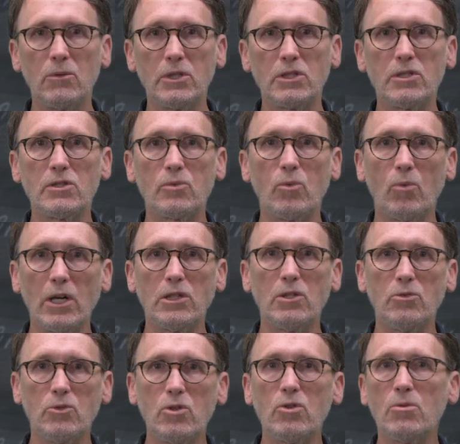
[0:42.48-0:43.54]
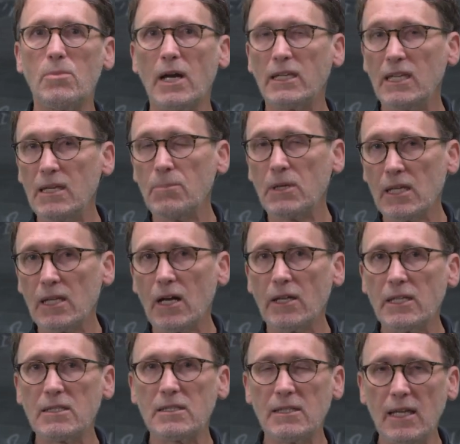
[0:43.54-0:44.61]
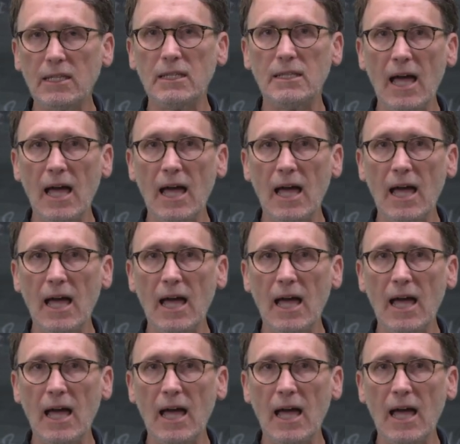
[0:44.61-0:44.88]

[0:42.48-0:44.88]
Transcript: which is what you do by keeping it on a steady